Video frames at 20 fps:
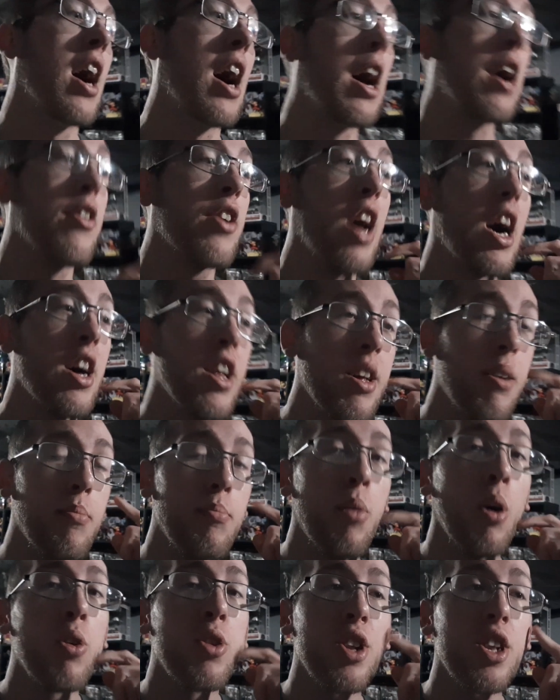I've got it
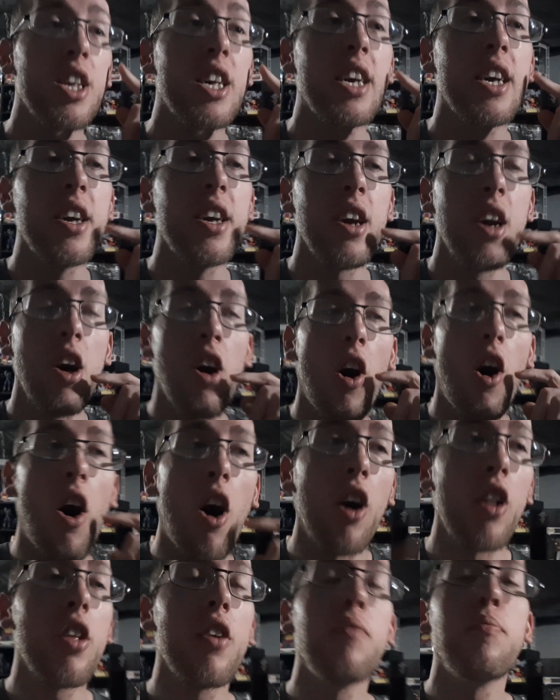mostly
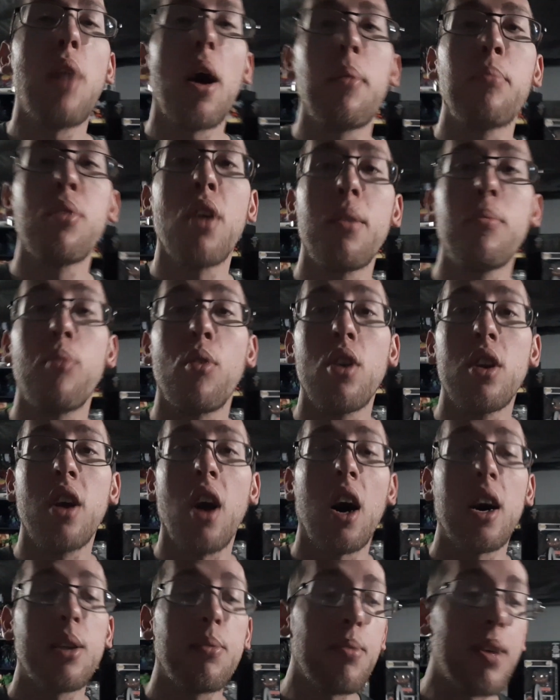all of my Bloodborne
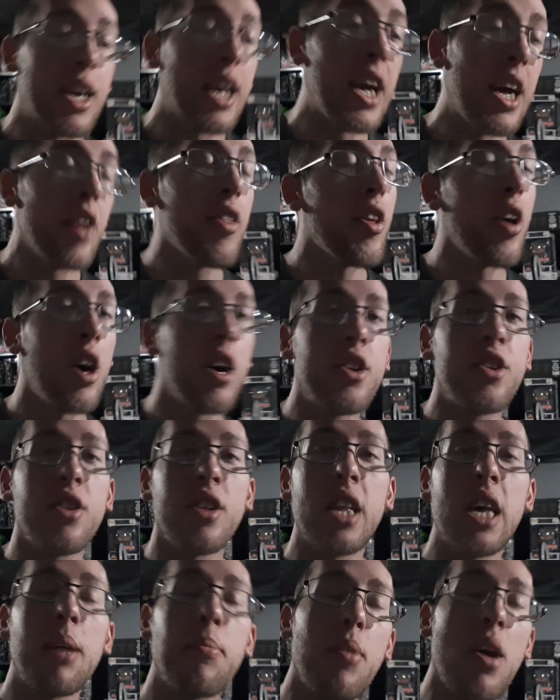cosplay and the Hunter
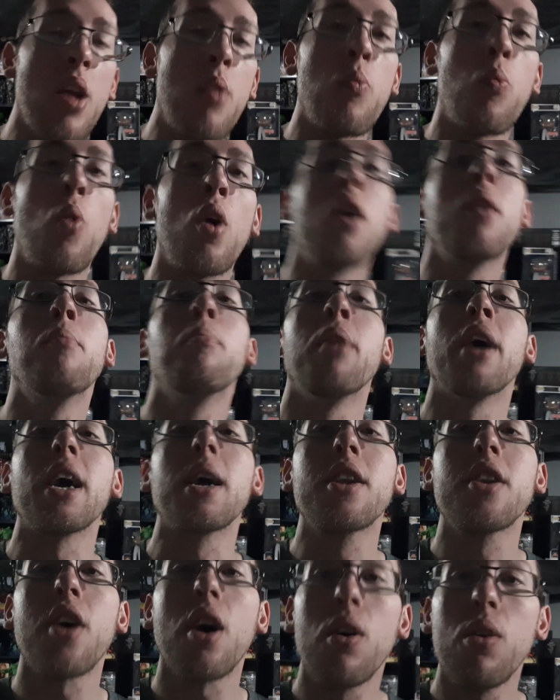lamp and one
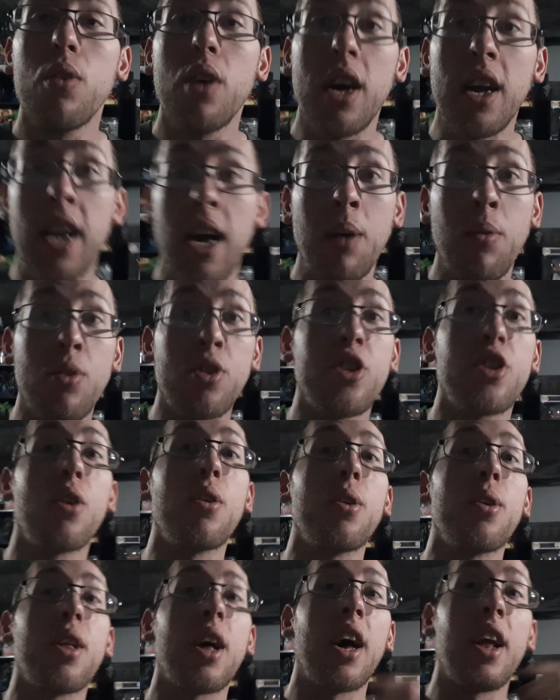big tote and I will show
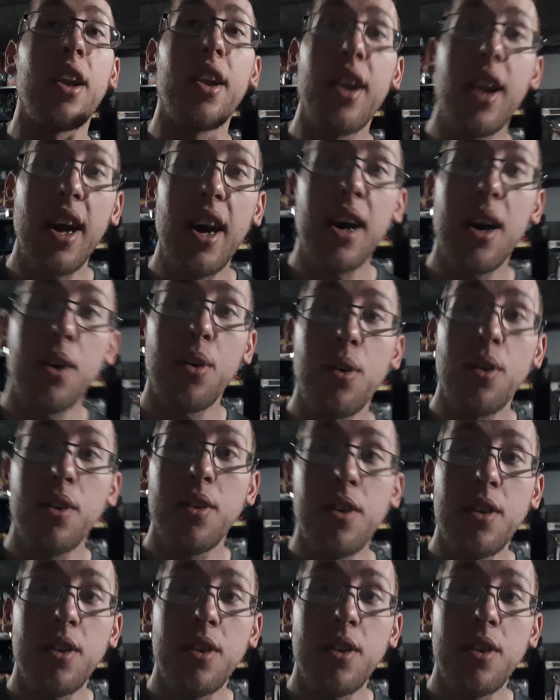you that now.